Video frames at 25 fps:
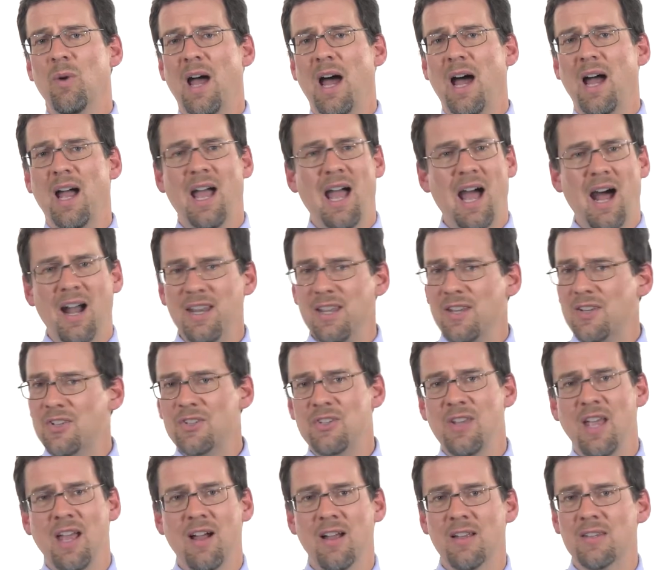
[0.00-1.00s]
how, how, do you
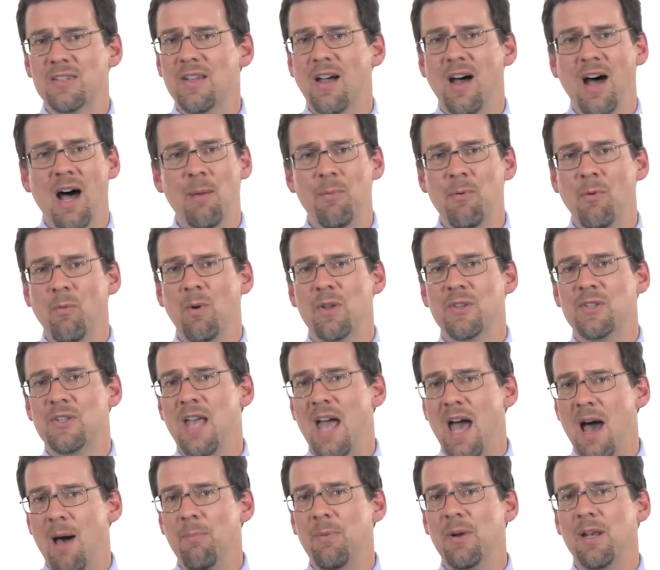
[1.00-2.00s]
stay on top of what's
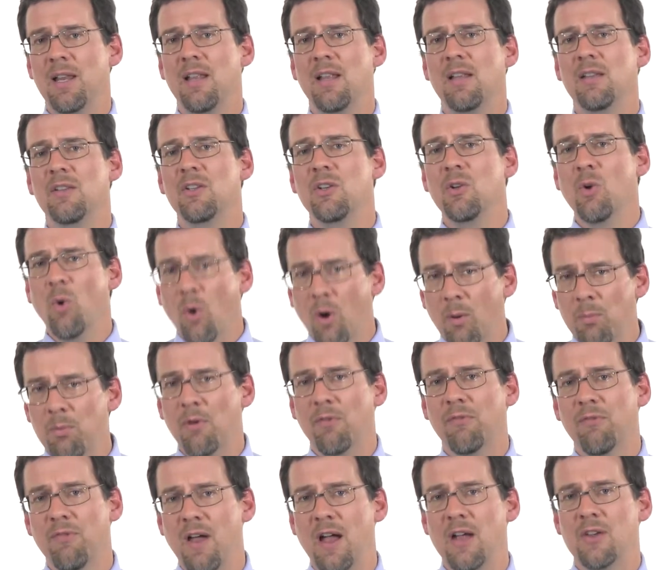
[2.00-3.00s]
happening in your
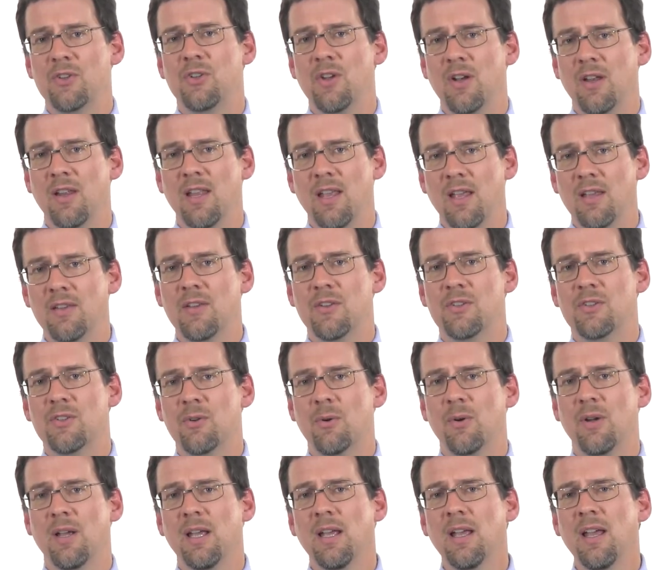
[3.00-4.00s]
profession and
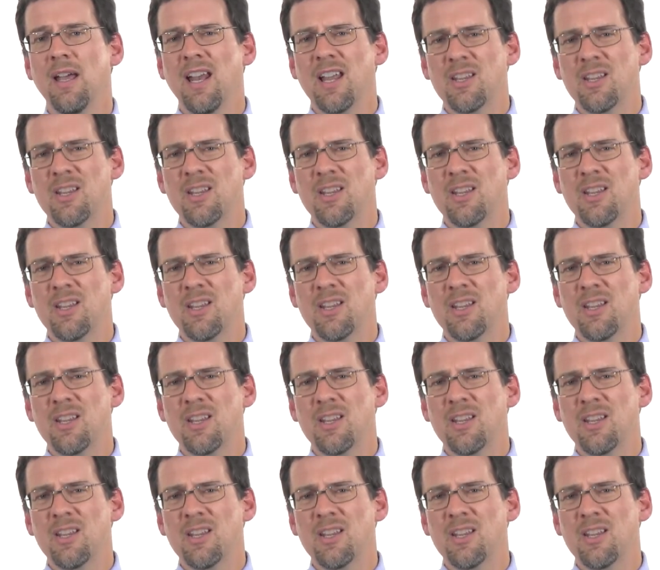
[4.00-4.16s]
industry?